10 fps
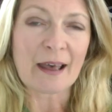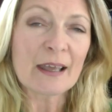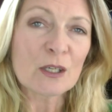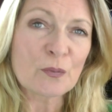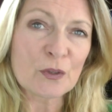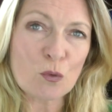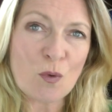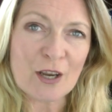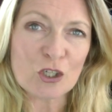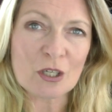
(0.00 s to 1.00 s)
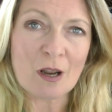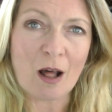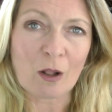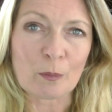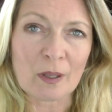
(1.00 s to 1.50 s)
And for the
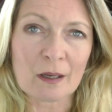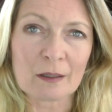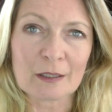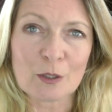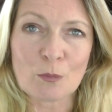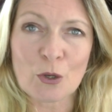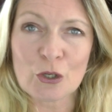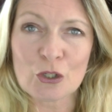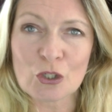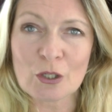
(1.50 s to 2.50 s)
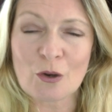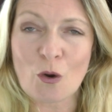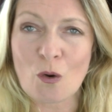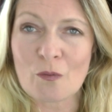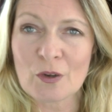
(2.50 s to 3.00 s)
rationale behind the merger
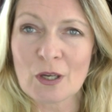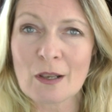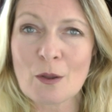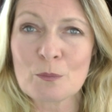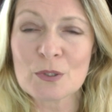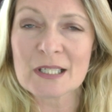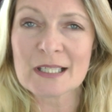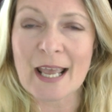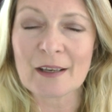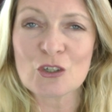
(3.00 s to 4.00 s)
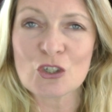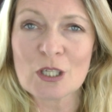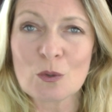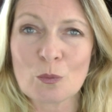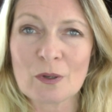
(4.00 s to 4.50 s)
of Columbus
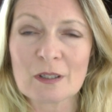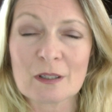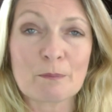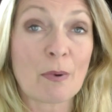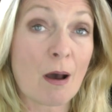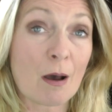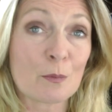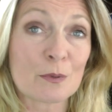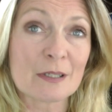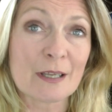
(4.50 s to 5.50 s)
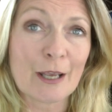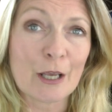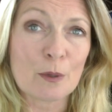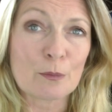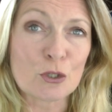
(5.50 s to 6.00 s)
Energy with Bahamas
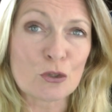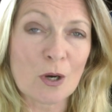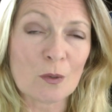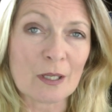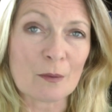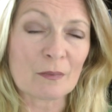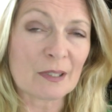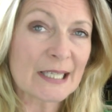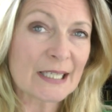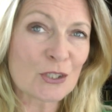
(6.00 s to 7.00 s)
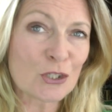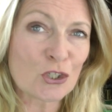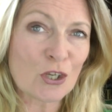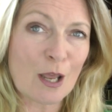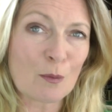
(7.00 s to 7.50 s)
Petroleum, listen to
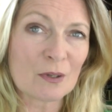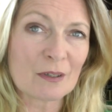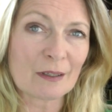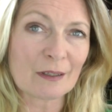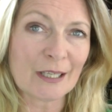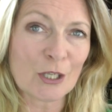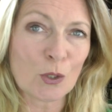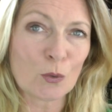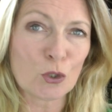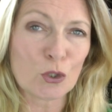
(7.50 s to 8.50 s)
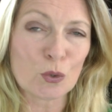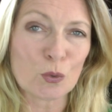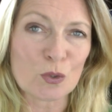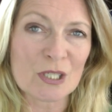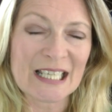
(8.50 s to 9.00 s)
Chairman Leo
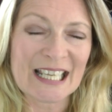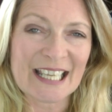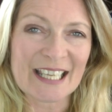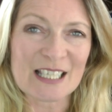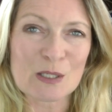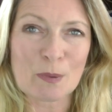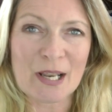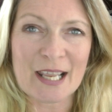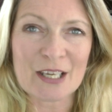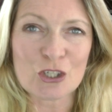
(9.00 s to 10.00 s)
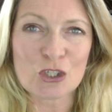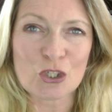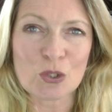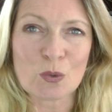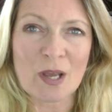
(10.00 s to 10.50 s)
Coote explain
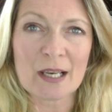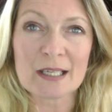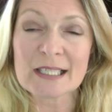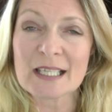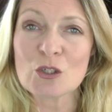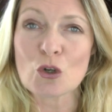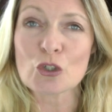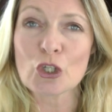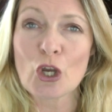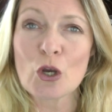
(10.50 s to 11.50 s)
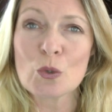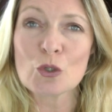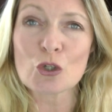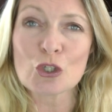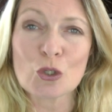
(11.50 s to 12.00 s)
to
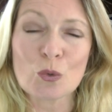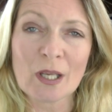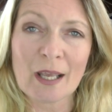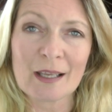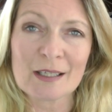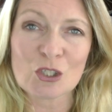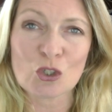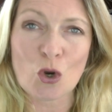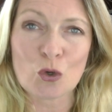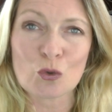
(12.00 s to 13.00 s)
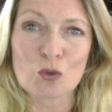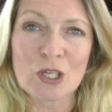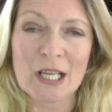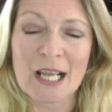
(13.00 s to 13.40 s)
LSE.co.uk's Donald